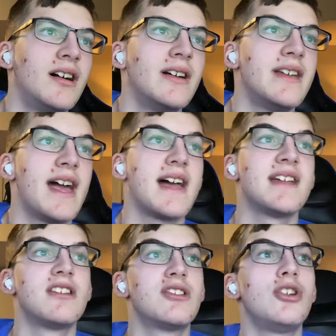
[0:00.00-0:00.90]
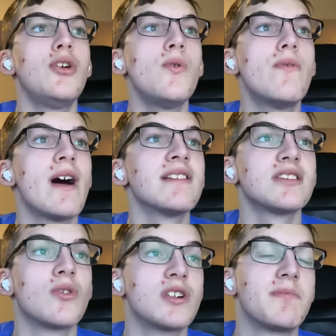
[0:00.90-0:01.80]
It had 2,000
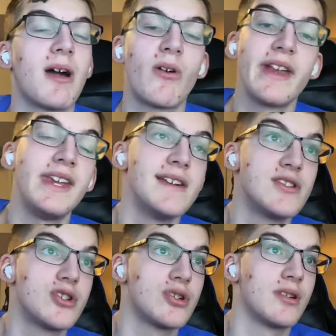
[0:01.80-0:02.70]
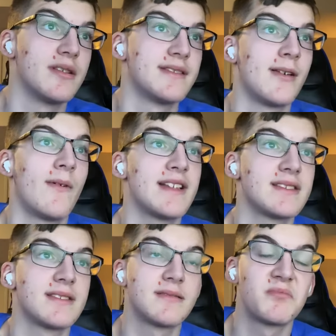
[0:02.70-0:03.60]
horsepower each, so
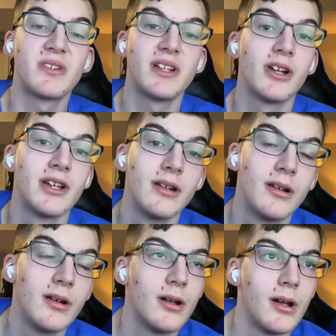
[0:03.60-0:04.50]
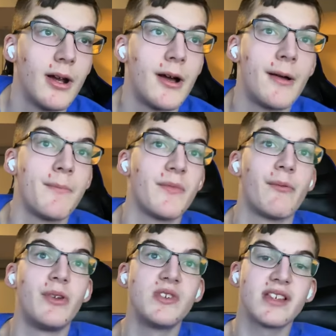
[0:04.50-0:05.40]
that's pretty good. The
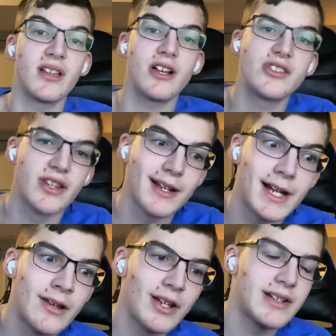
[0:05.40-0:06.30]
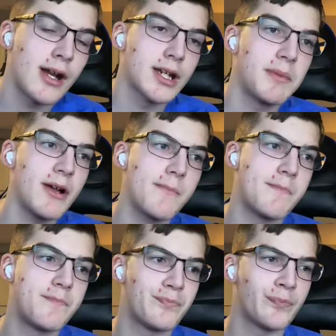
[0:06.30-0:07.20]
fuselage, the gondola I talked about,
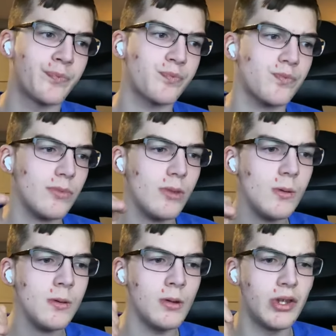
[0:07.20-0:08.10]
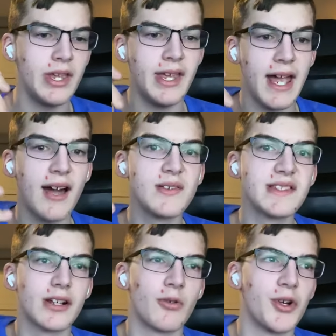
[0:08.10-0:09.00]
it housed
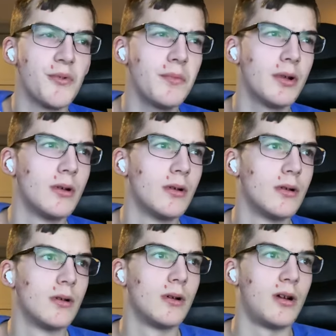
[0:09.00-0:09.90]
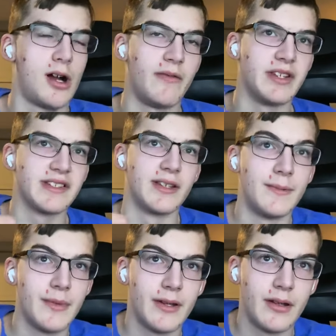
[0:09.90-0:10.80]
the crew, obviously,
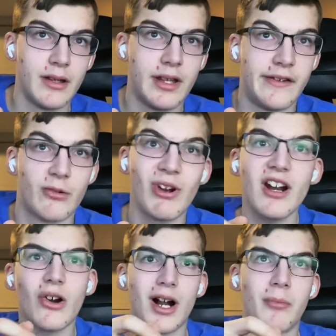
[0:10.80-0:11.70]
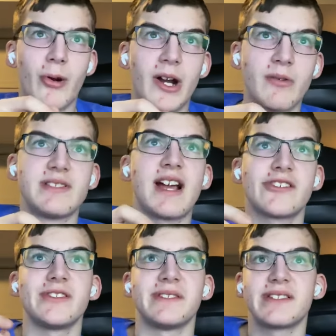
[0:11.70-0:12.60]
and the radar operator was
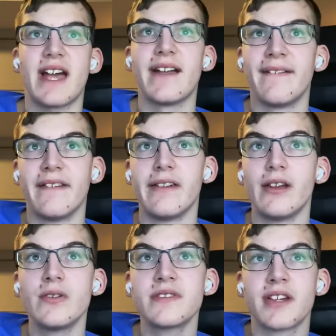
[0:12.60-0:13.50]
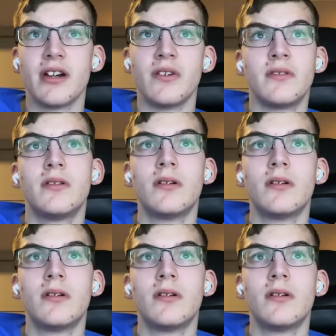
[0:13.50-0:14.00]
actually sat in the nose cone